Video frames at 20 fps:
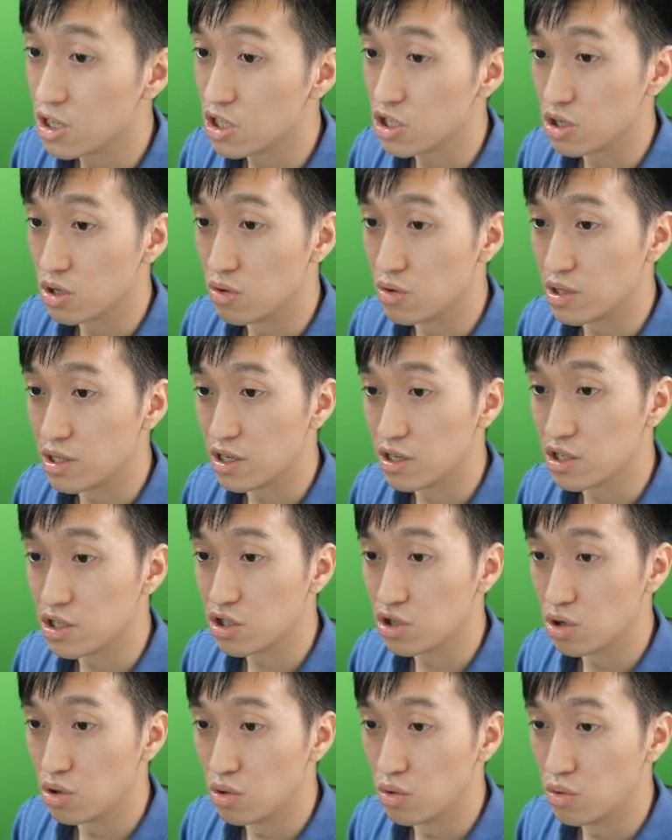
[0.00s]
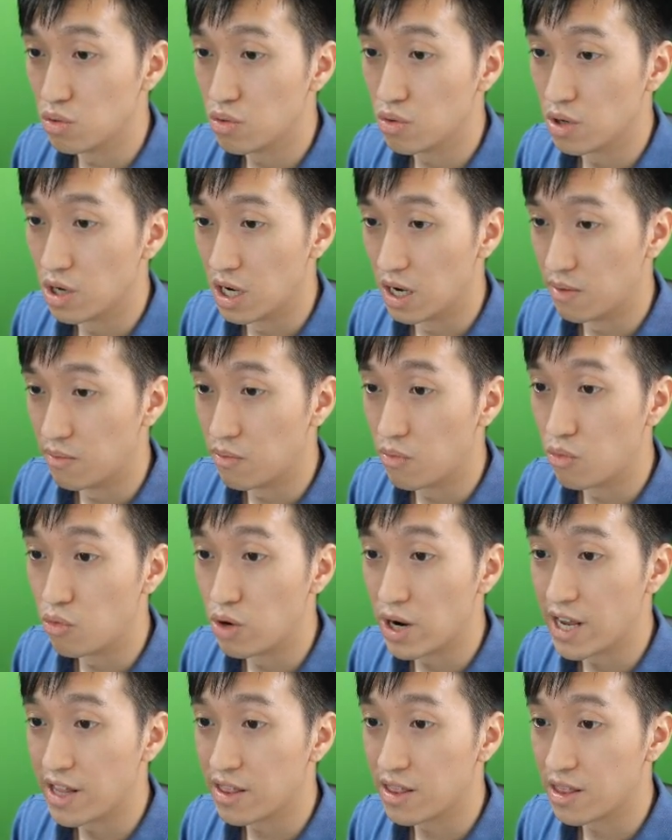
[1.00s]
So there's no
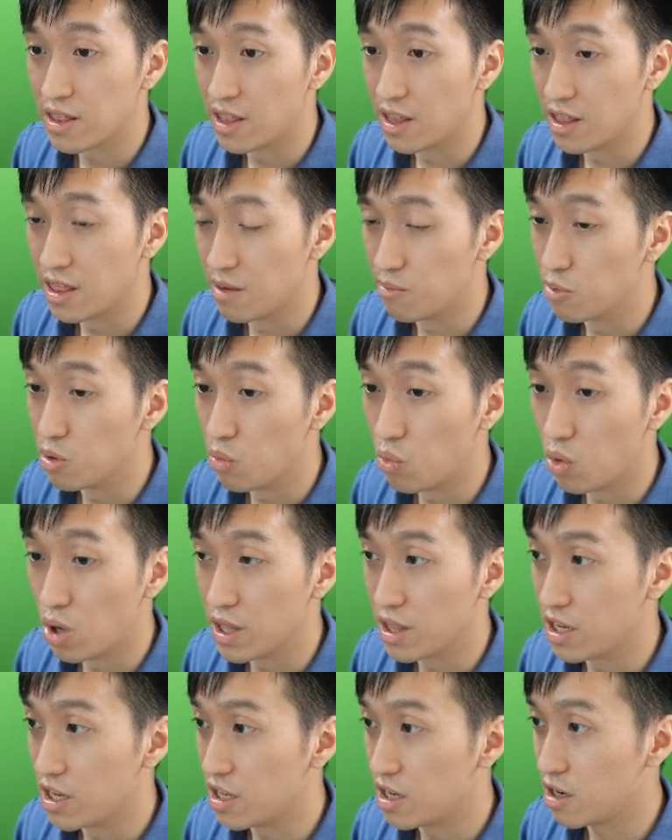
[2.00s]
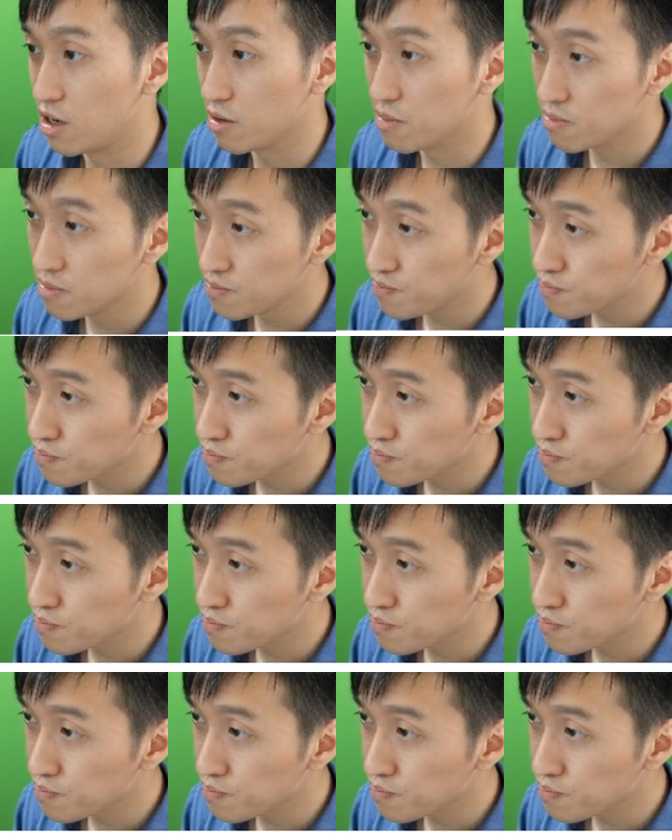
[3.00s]
red number 1 in here.